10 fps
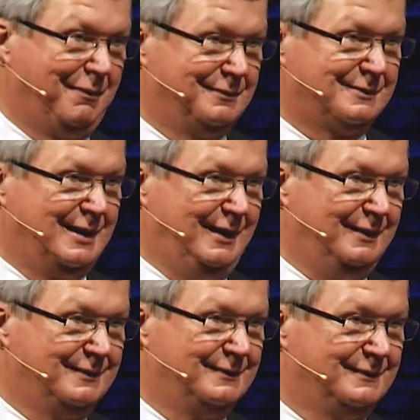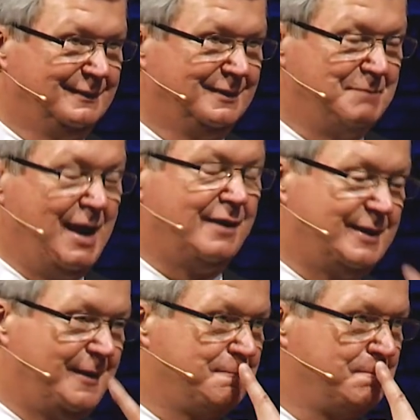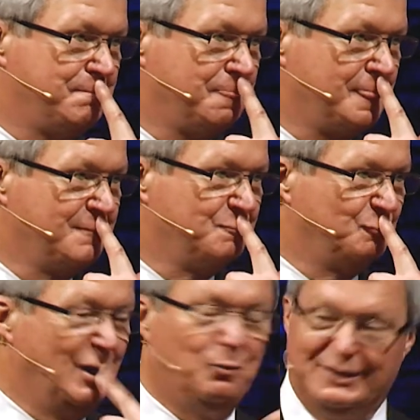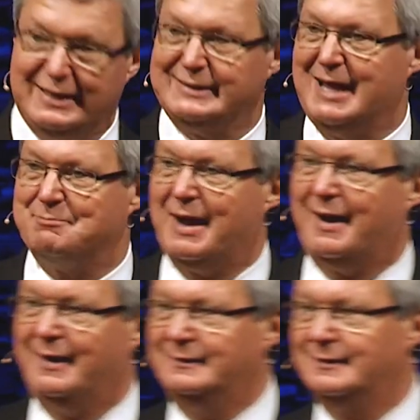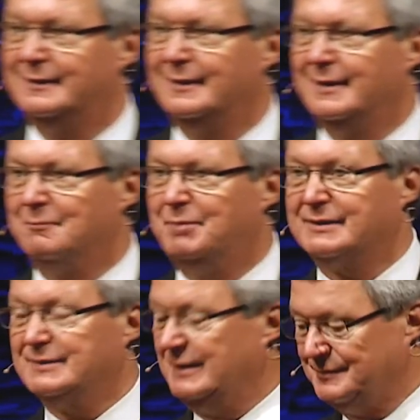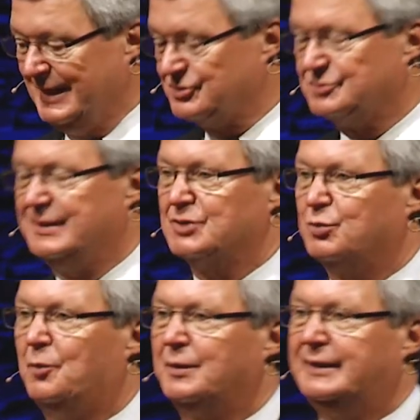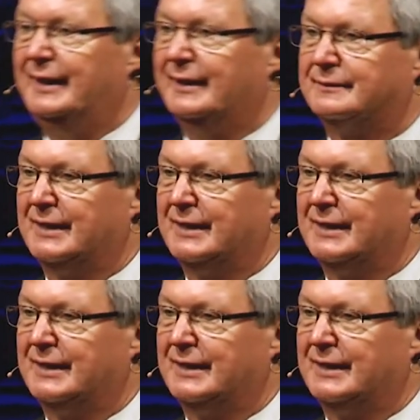okay? Marry him. Well, we didn't get married, but uh, that's, that's what we did.